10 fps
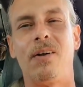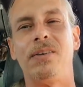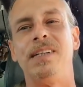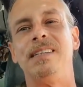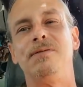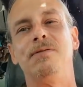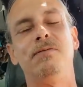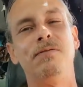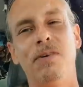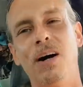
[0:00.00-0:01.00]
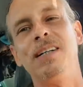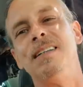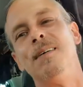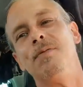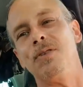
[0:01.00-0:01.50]
all these
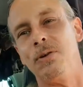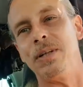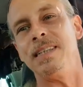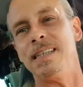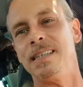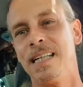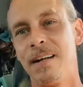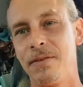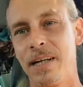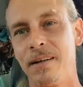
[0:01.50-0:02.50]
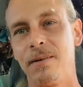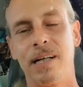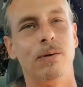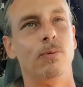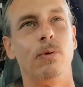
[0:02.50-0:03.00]
fucked up lunatics out there,
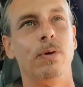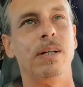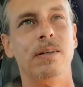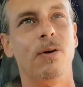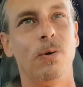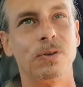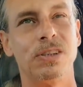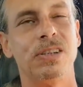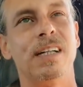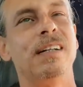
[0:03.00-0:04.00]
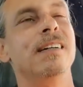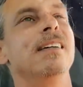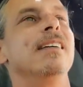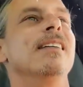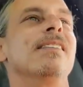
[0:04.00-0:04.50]
like ruining the whole shit.
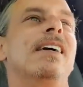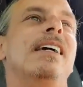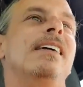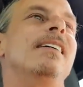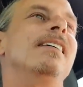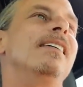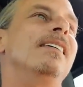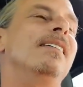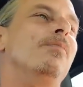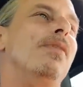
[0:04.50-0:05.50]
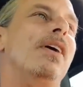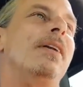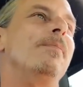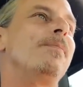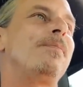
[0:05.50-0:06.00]
Like,
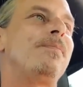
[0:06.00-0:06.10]
but